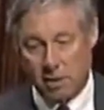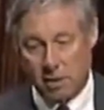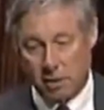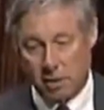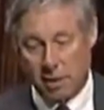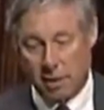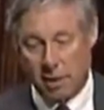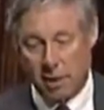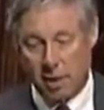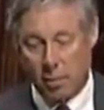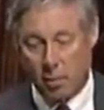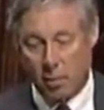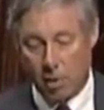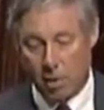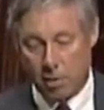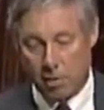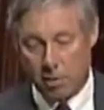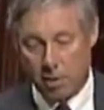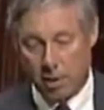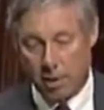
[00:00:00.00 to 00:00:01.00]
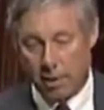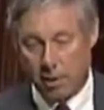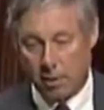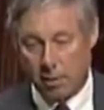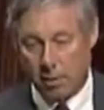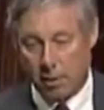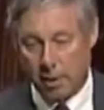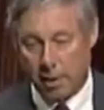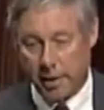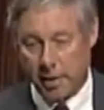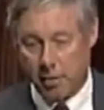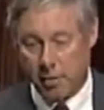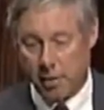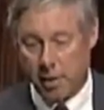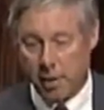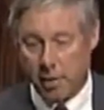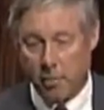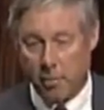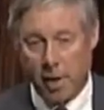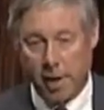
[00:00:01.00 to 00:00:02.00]
And again, I want to cite Clay
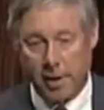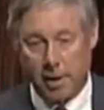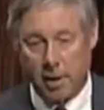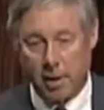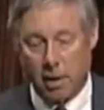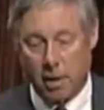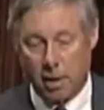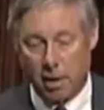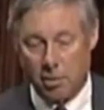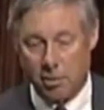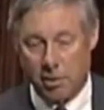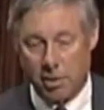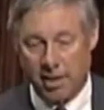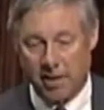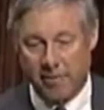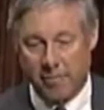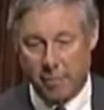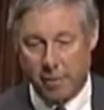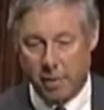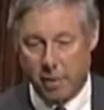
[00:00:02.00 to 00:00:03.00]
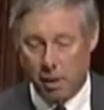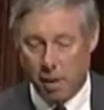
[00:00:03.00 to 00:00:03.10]
and Ryan on our staff, but